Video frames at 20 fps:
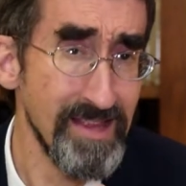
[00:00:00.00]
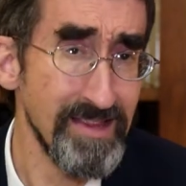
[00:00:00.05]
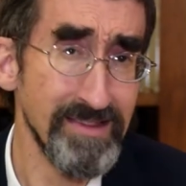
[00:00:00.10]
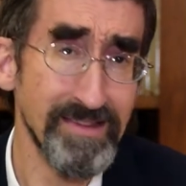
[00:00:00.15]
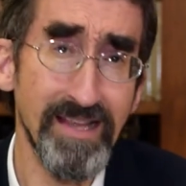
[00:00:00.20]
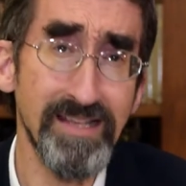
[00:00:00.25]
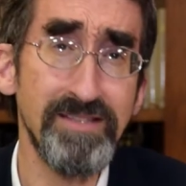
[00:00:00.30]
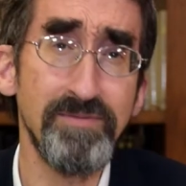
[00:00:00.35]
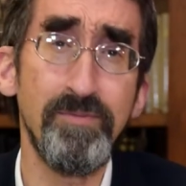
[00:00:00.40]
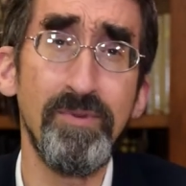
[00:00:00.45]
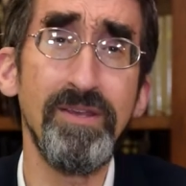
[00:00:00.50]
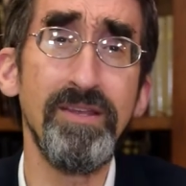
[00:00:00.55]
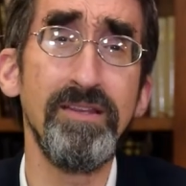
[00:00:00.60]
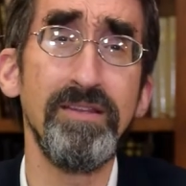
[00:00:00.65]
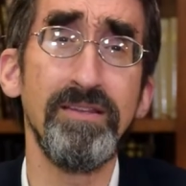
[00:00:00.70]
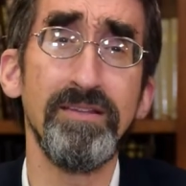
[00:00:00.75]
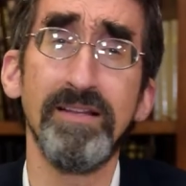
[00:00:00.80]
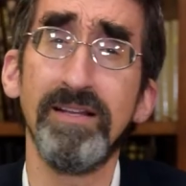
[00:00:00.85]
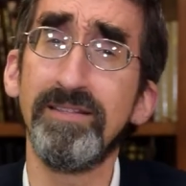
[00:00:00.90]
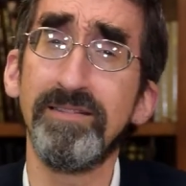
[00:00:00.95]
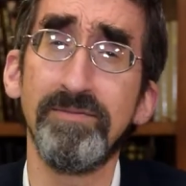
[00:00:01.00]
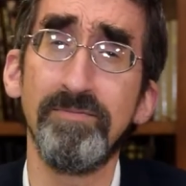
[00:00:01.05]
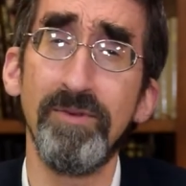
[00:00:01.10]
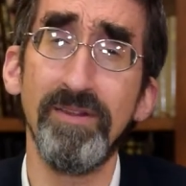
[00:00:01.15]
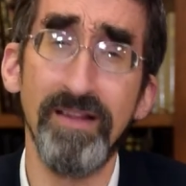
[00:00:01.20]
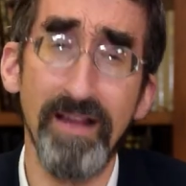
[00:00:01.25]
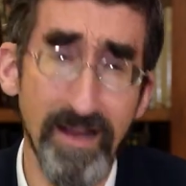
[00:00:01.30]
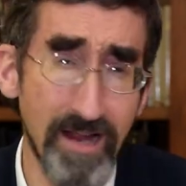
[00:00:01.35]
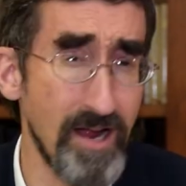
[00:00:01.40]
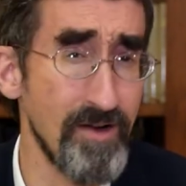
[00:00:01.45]
Let's be, let's be
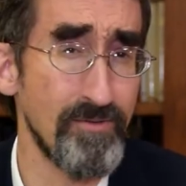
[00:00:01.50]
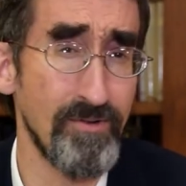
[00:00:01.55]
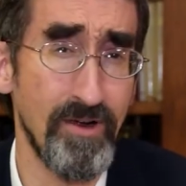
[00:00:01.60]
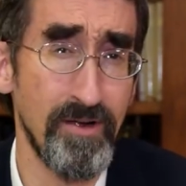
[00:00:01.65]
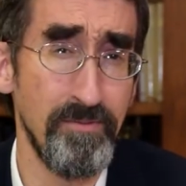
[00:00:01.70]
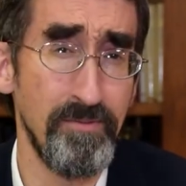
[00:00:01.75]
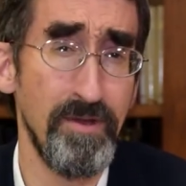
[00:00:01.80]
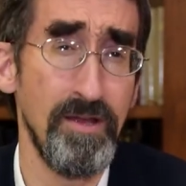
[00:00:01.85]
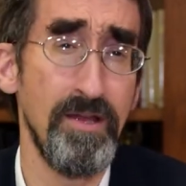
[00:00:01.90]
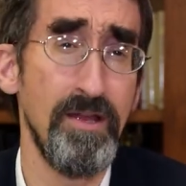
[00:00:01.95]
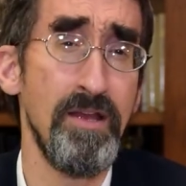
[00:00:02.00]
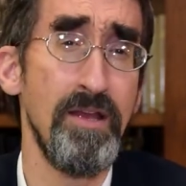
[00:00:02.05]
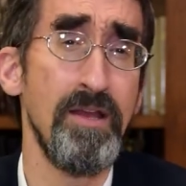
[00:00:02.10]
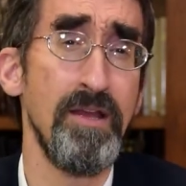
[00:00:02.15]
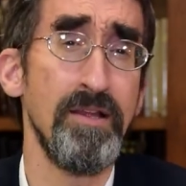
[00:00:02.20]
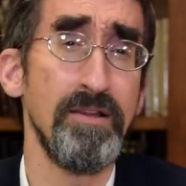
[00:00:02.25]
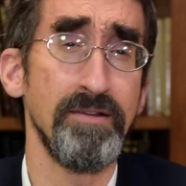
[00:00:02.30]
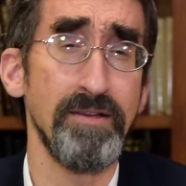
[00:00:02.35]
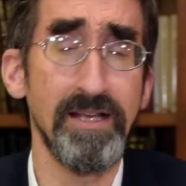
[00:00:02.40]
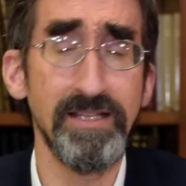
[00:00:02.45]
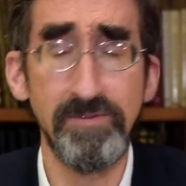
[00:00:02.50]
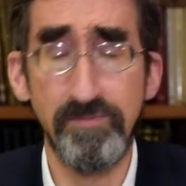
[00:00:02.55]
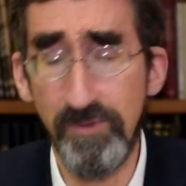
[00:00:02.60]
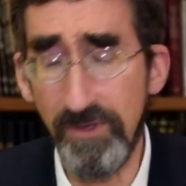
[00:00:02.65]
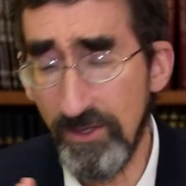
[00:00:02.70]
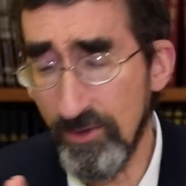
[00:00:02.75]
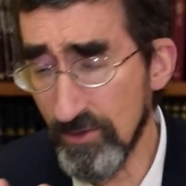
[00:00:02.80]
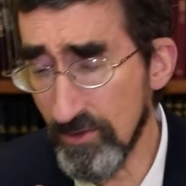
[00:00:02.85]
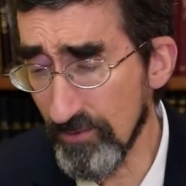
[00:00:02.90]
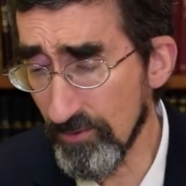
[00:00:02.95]
like Avram. Let's
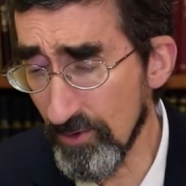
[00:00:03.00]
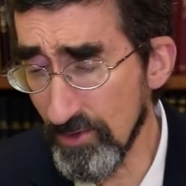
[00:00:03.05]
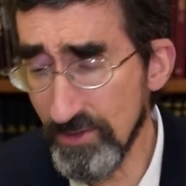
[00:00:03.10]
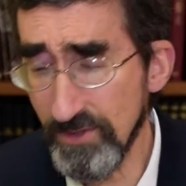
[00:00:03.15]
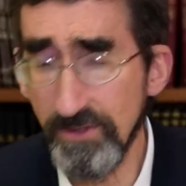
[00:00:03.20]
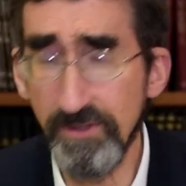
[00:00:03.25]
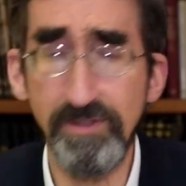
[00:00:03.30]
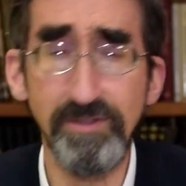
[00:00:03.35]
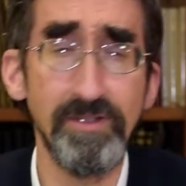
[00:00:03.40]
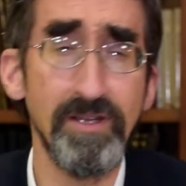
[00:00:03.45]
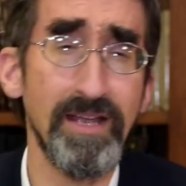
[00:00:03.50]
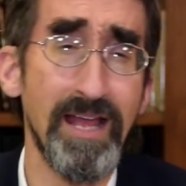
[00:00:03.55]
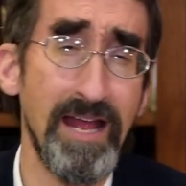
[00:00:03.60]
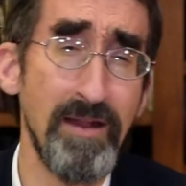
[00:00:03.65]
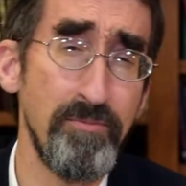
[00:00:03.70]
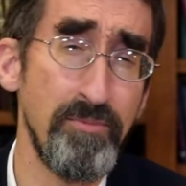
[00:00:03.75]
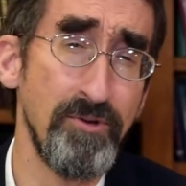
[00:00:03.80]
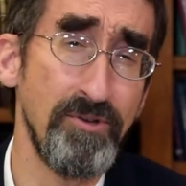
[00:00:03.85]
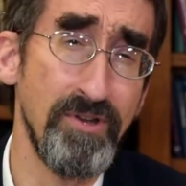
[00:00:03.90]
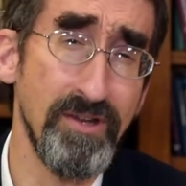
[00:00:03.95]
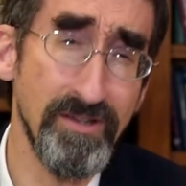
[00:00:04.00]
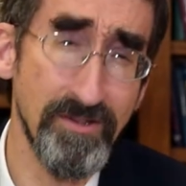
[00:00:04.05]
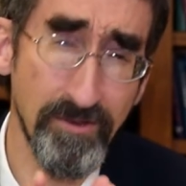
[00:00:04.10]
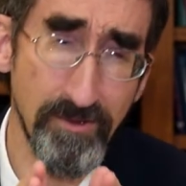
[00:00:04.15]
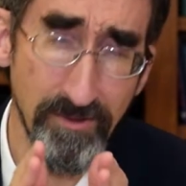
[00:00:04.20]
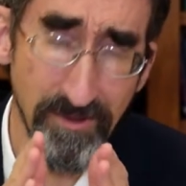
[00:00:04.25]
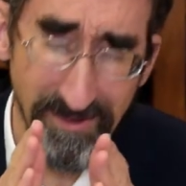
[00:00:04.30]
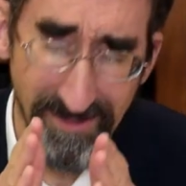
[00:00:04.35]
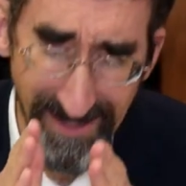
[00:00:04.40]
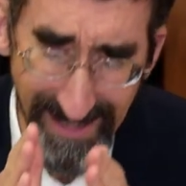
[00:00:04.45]
be universalistic and
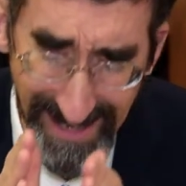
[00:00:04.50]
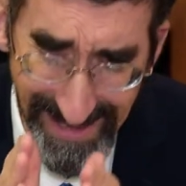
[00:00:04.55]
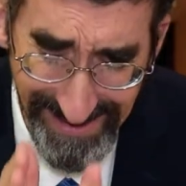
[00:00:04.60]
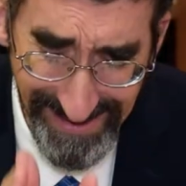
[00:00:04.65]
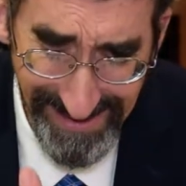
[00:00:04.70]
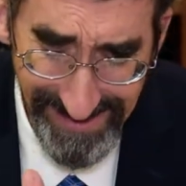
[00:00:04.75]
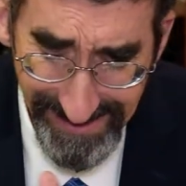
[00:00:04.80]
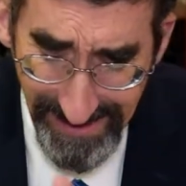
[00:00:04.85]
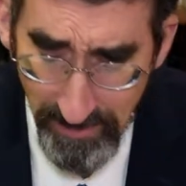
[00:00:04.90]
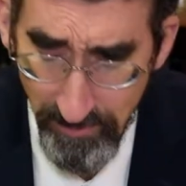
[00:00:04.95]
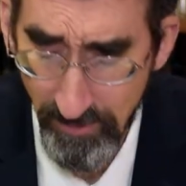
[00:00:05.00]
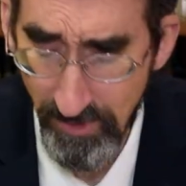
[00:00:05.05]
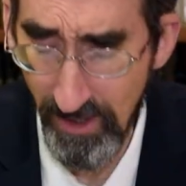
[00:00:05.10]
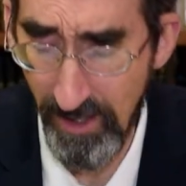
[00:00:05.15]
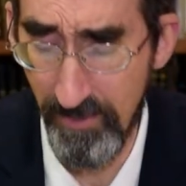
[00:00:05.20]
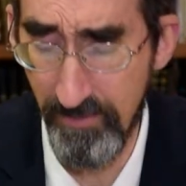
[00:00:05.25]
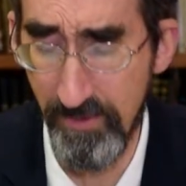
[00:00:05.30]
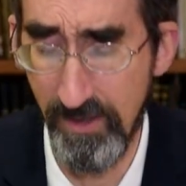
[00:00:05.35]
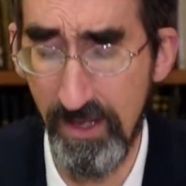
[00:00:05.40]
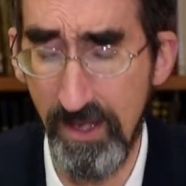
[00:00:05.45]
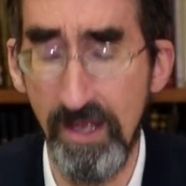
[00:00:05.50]
particularistic at the same time.